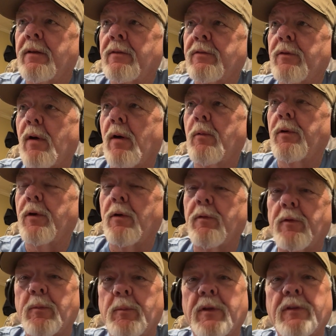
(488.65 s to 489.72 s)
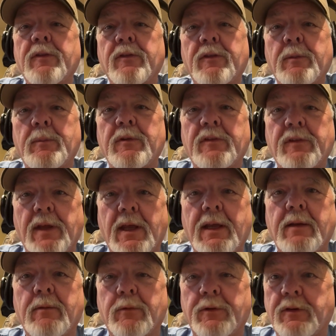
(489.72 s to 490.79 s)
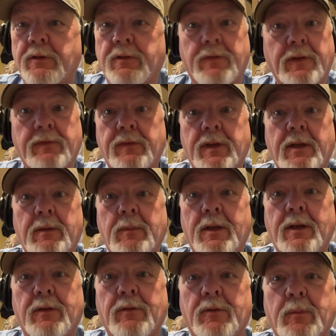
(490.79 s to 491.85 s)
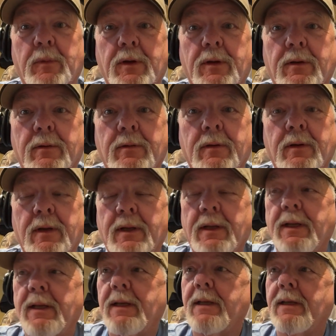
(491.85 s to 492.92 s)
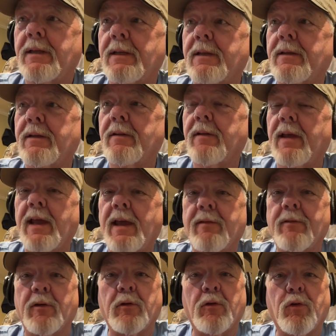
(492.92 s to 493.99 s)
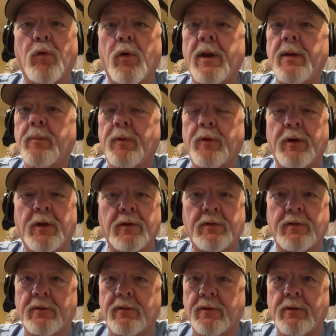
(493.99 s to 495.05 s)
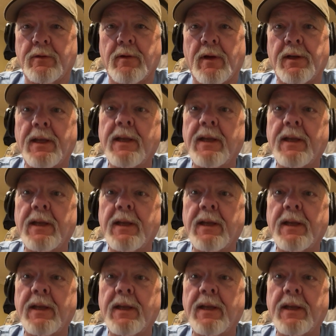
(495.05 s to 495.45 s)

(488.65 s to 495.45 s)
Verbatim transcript: So I went over to Mississippi State, which is 15 minutes from here. And they have a great production school. I